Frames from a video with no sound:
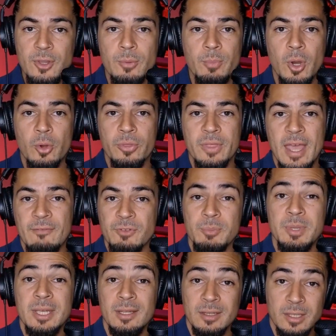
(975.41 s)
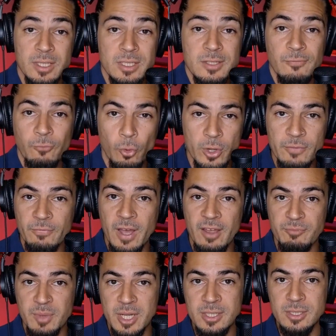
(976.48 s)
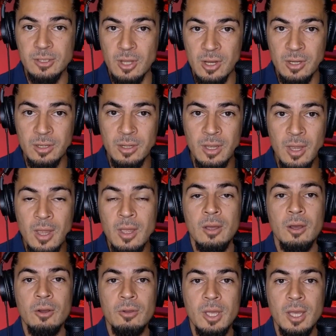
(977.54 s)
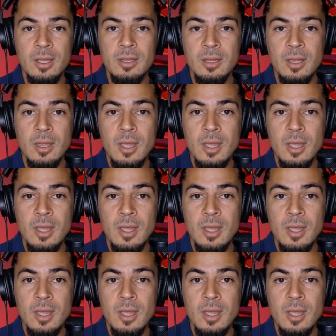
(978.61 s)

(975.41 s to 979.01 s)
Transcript: They both have to be at least 45 minutes long. Okay.